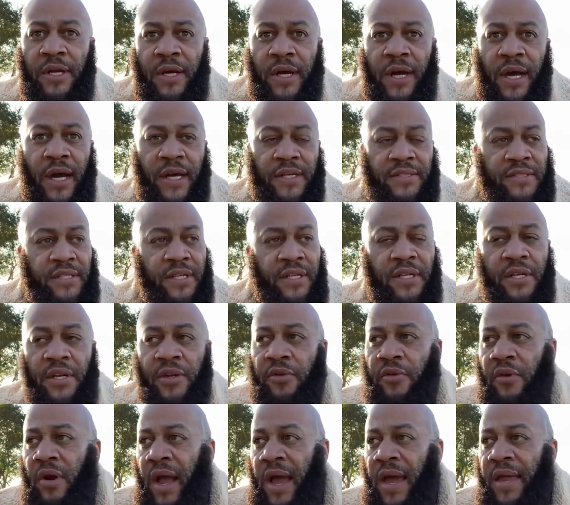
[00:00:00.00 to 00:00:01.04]
hustling and
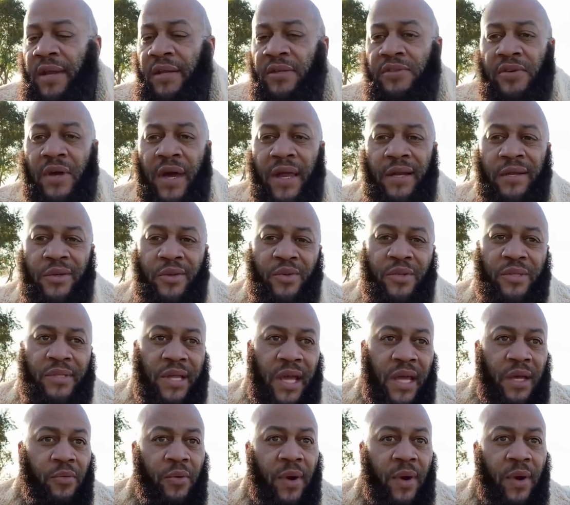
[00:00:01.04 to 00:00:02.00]
grinding, trying to do it their